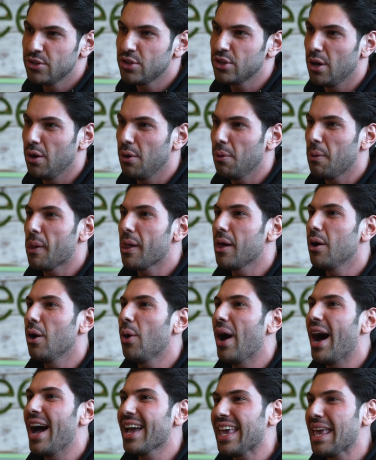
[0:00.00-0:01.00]
So
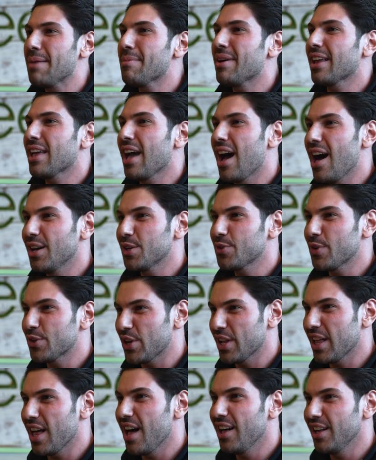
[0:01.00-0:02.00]
I came out of college, fresh out
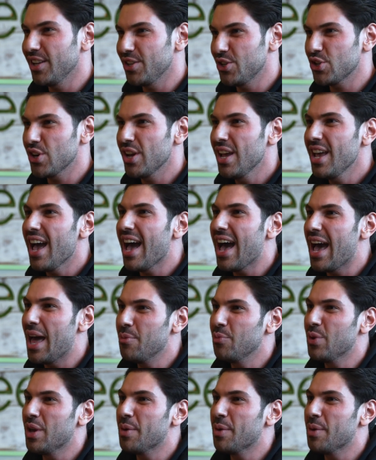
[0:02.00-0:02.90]
of college, and we